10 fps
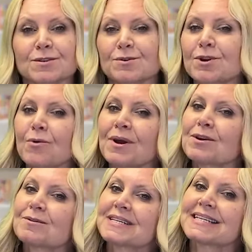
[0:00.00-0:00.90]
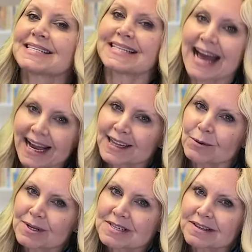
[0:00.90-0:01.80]
So no one knows exactly
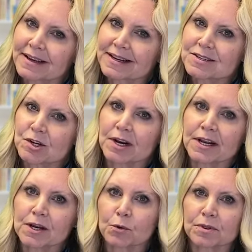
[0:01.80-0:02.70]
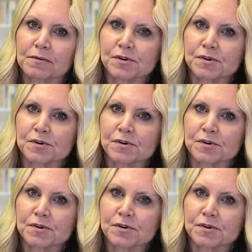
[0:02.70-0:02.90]
when slugging started in Northern